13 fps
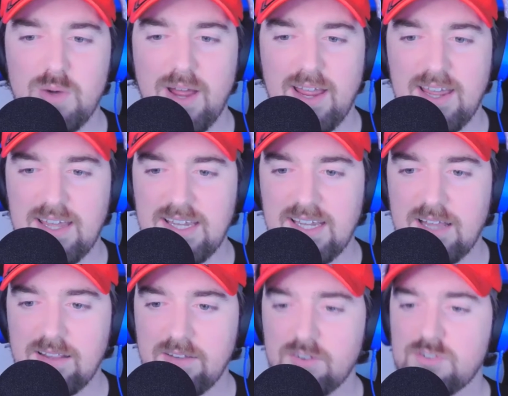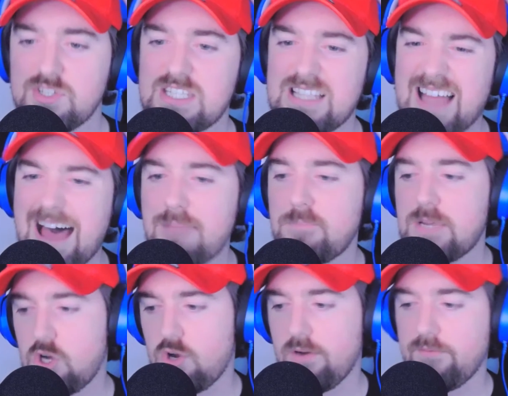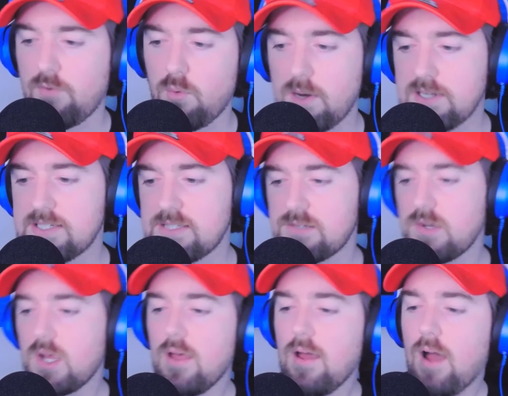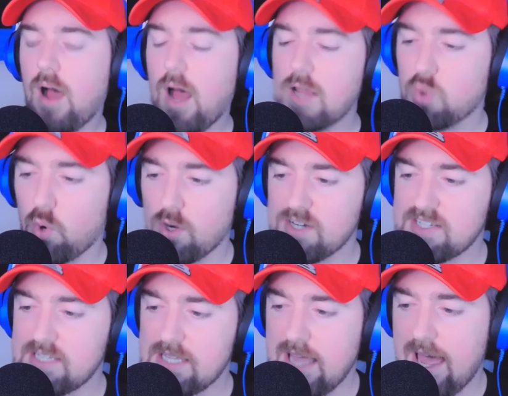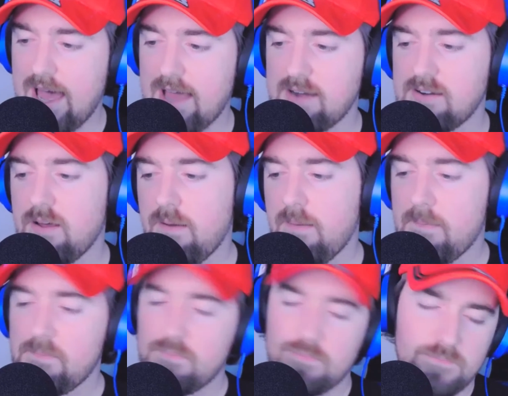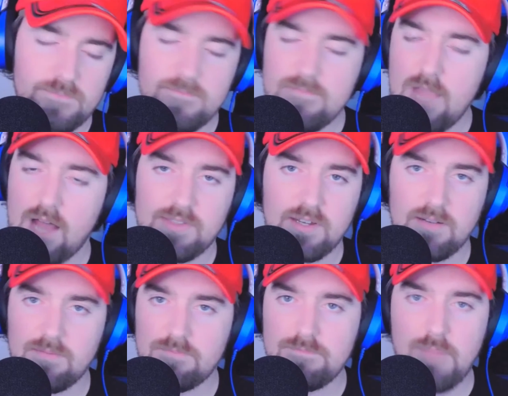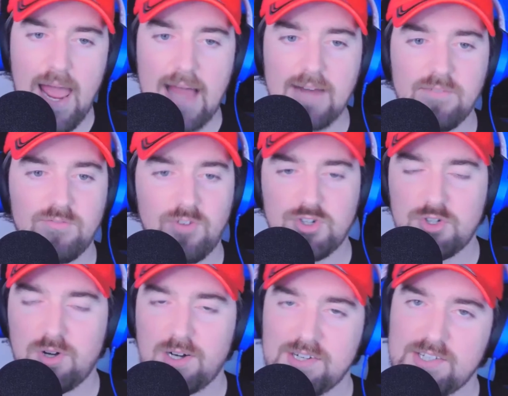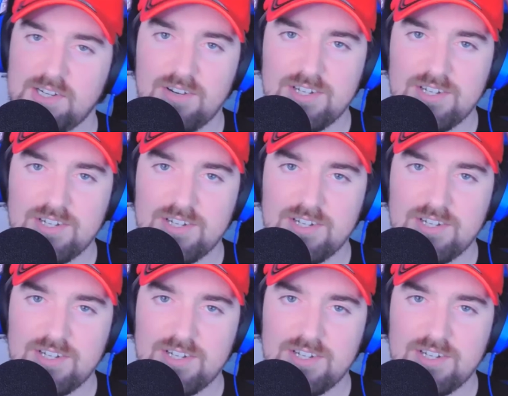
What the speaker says: a little sloppier of a race towards the end. Nothing bad for Truck Series